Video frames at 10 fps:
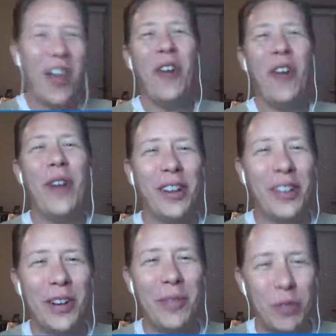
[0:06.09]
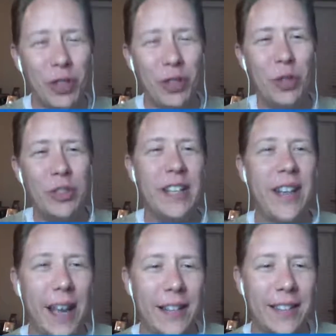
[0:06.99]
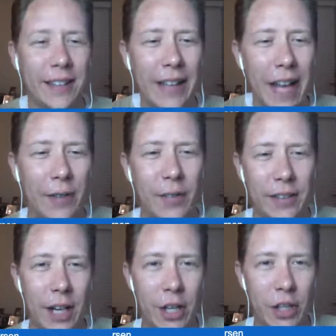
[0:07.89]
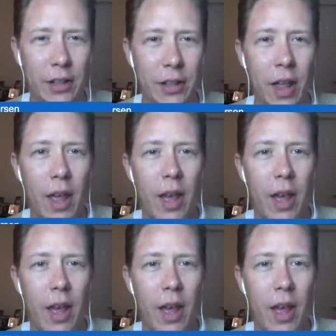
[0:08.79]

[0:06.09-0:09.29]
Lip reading: Welcome to tonight's live discussion